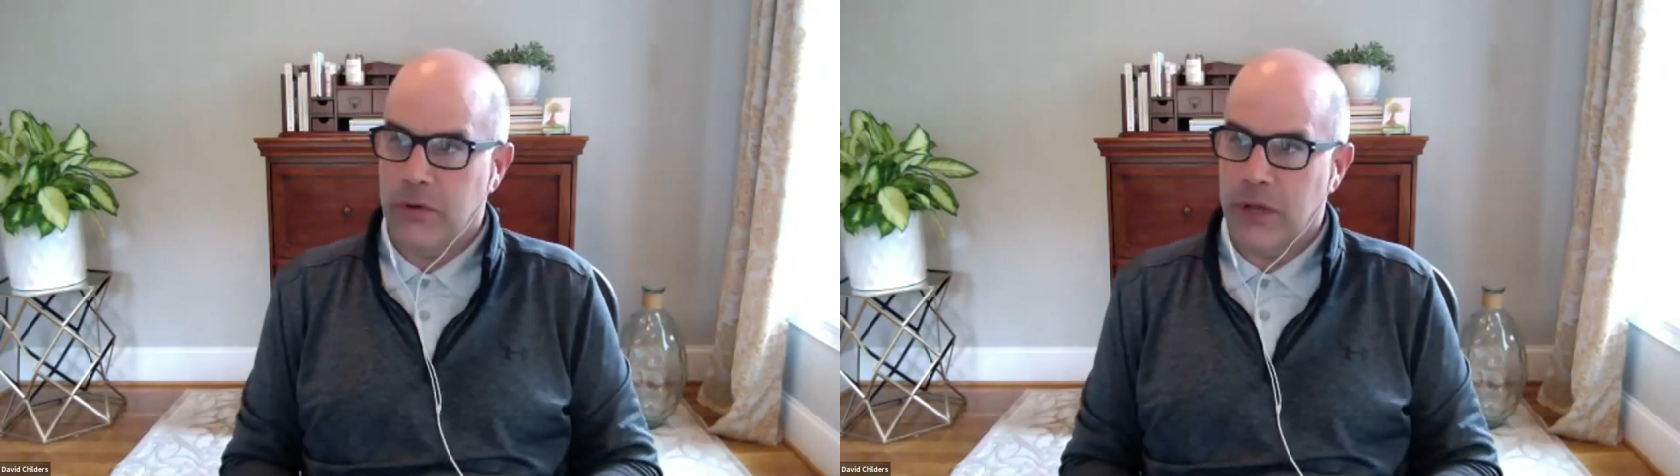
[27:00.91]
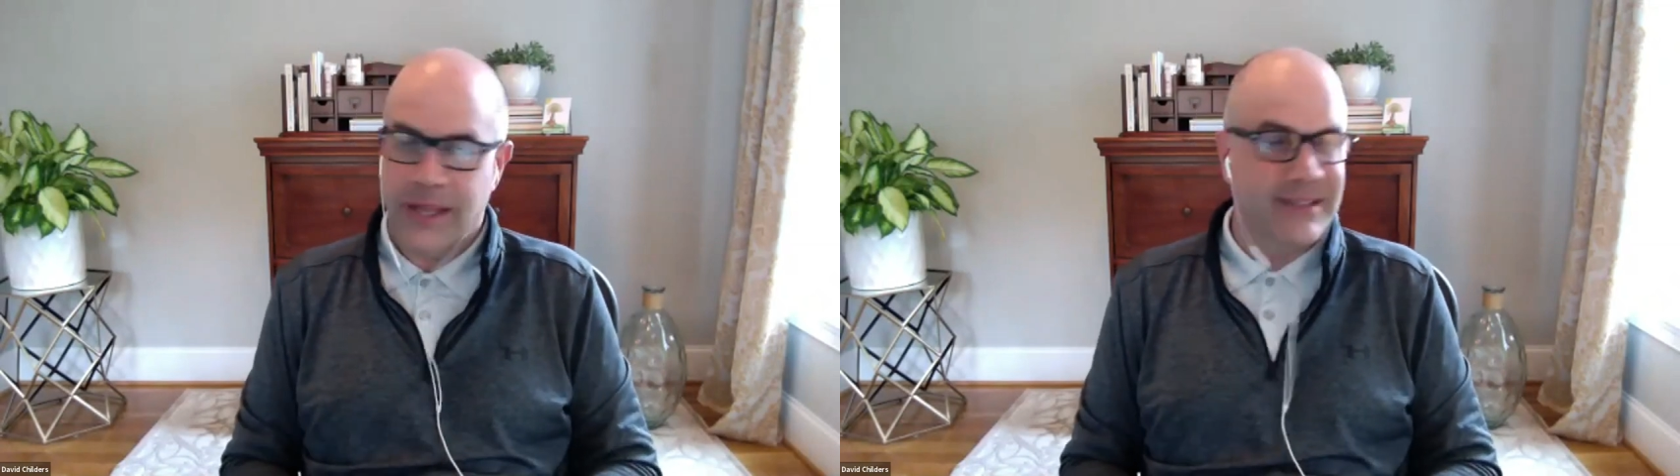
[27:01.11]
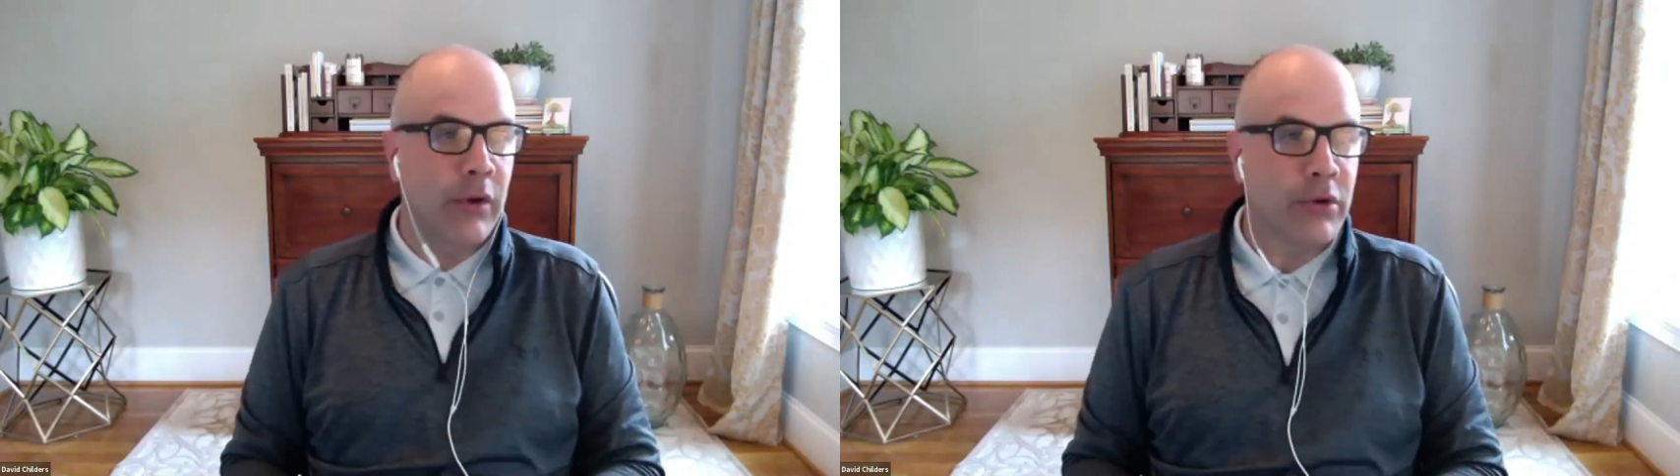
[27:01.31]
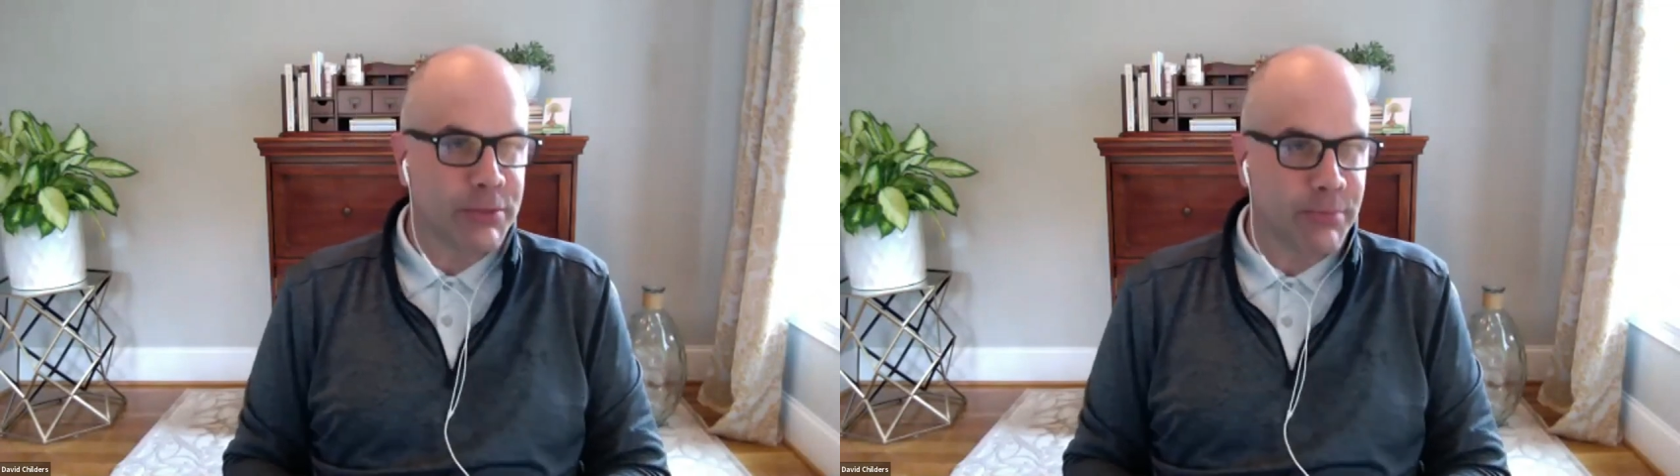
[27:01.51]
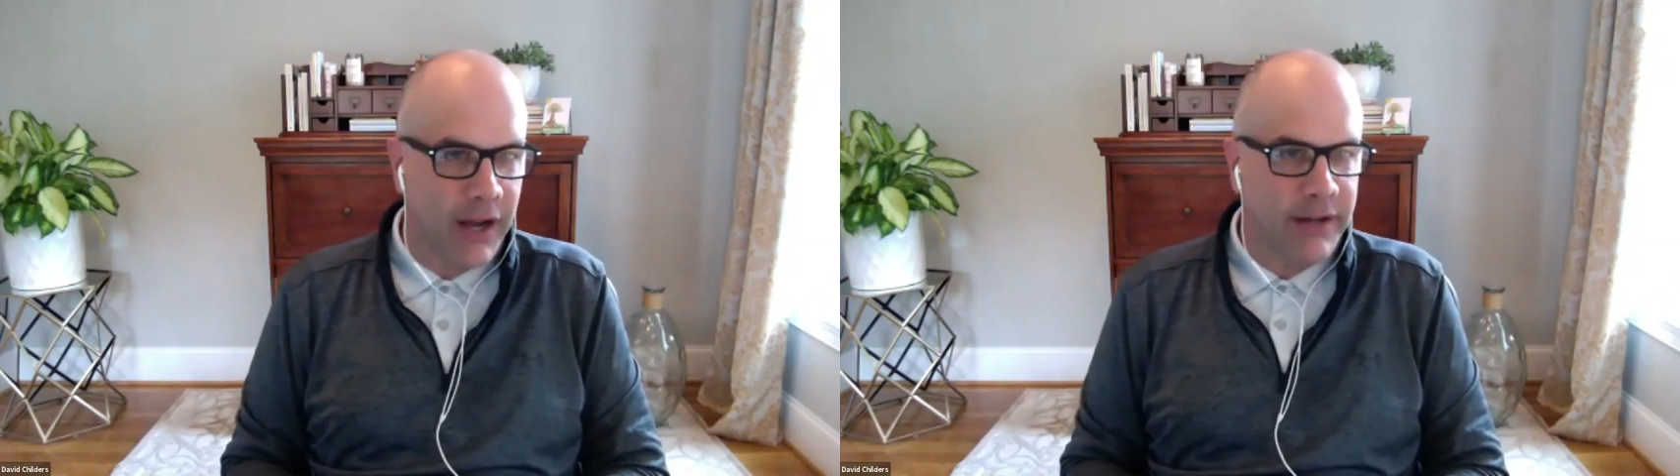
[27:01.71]
has not
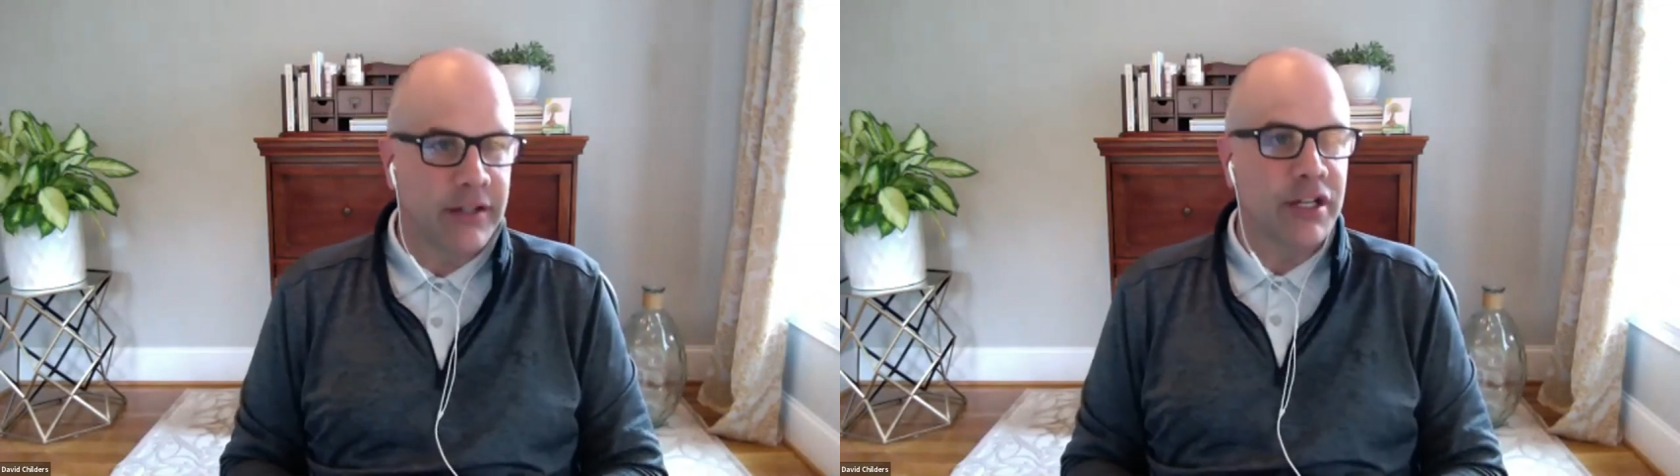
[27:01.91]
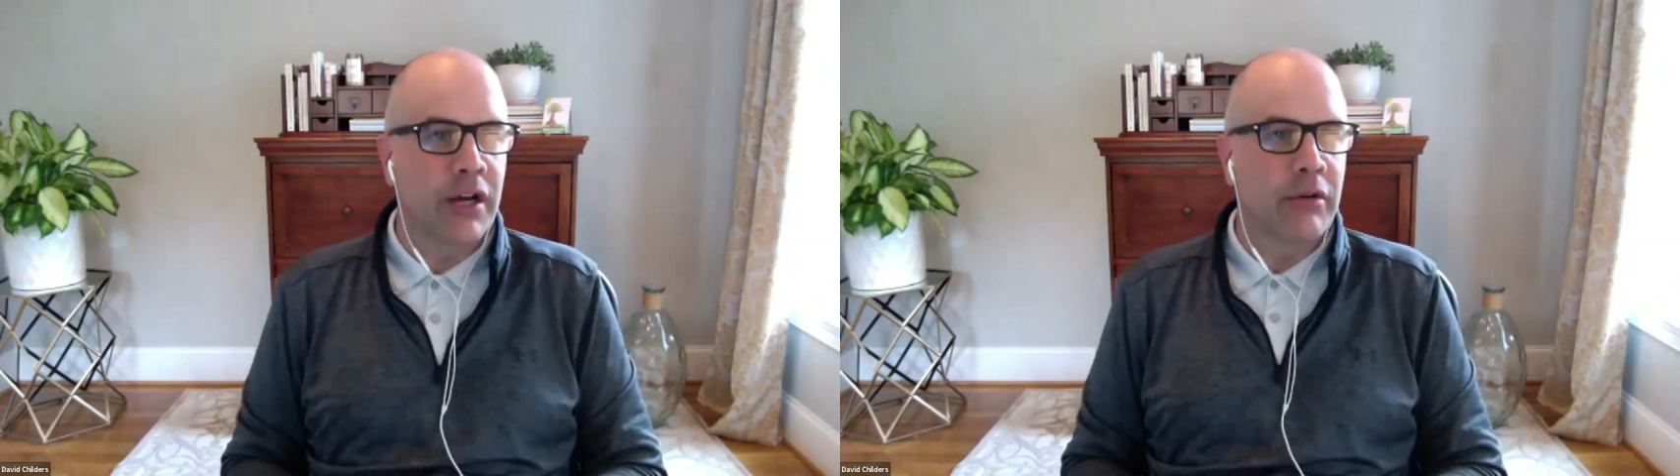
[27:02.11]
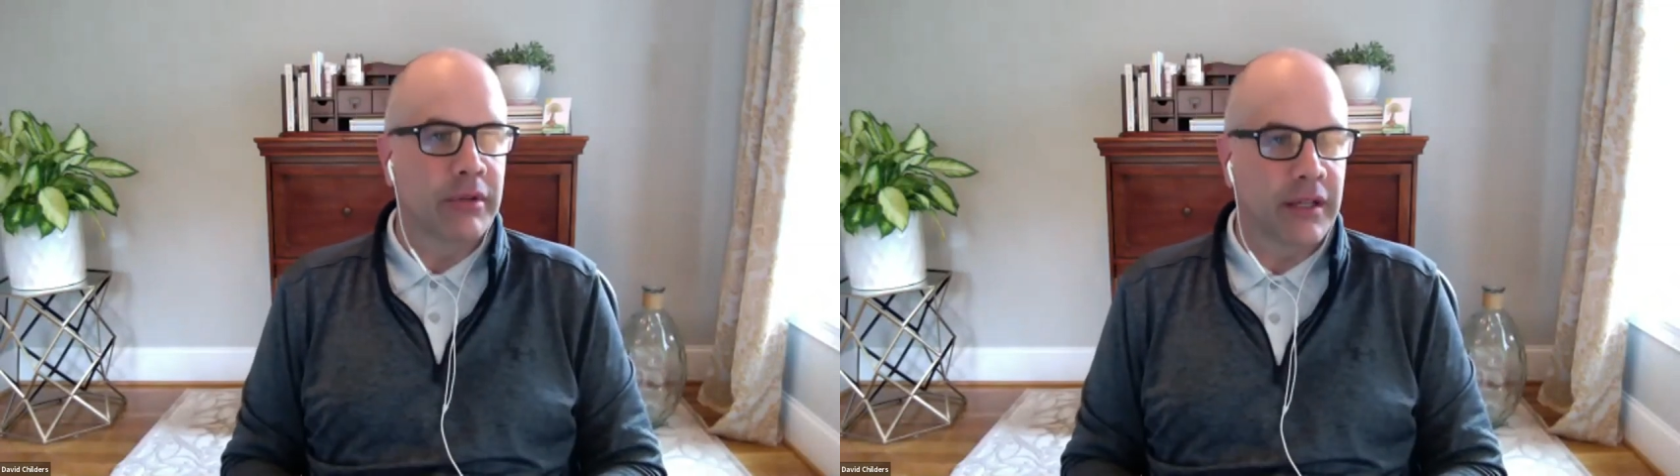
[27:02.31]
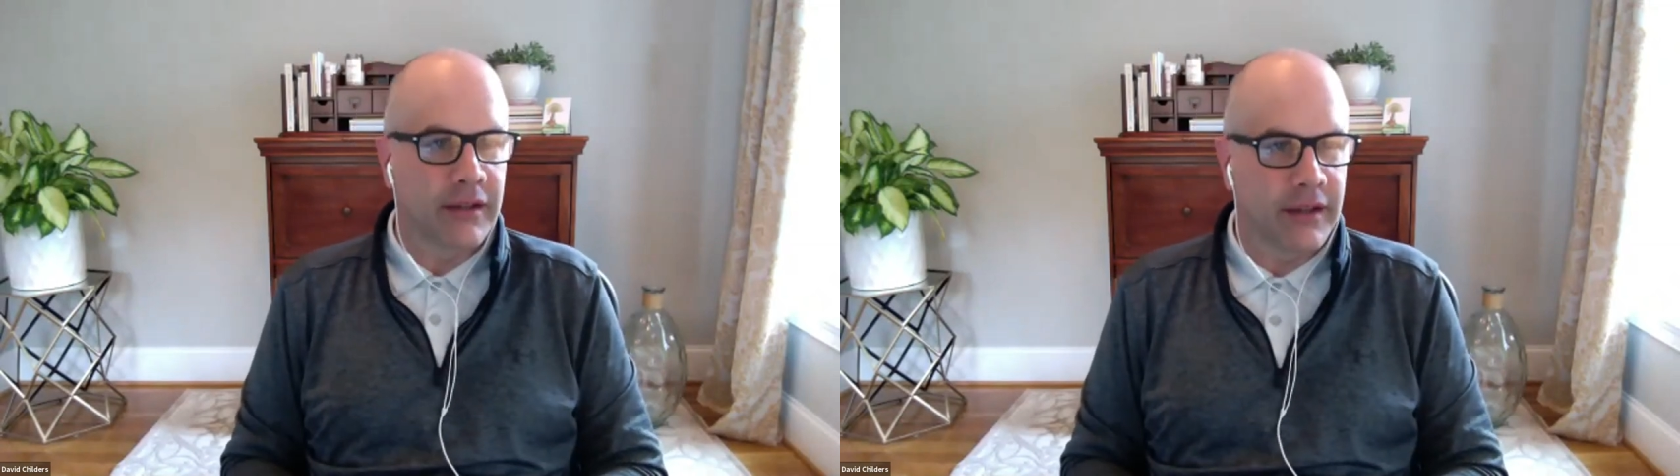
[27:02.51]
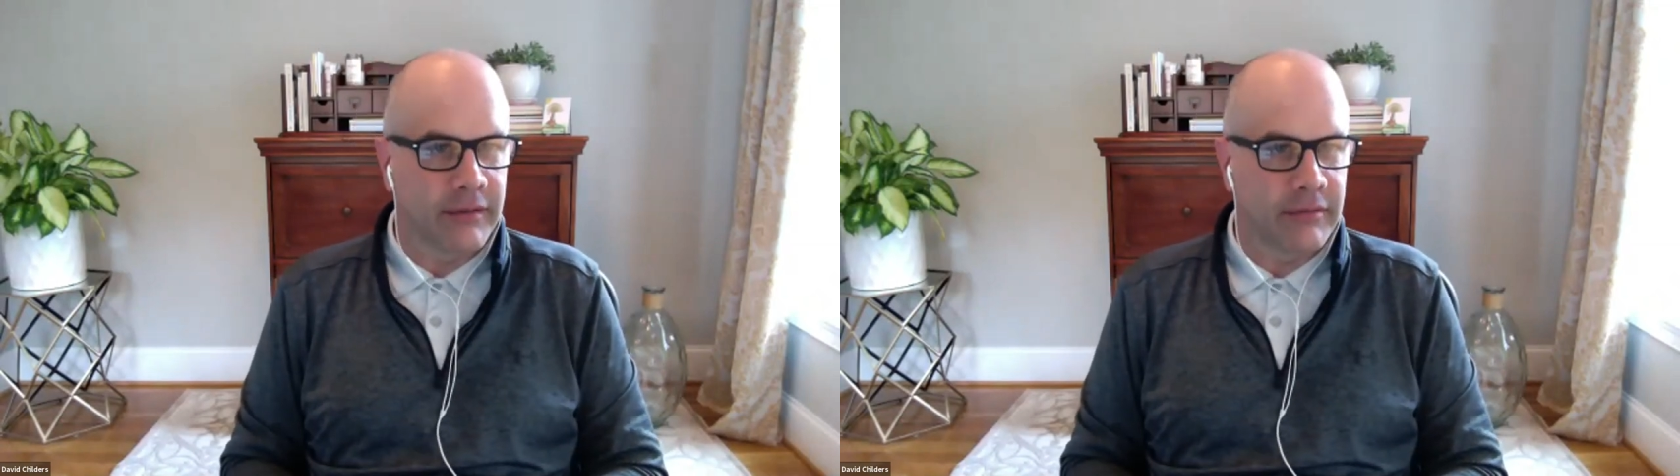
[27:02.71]
responded, and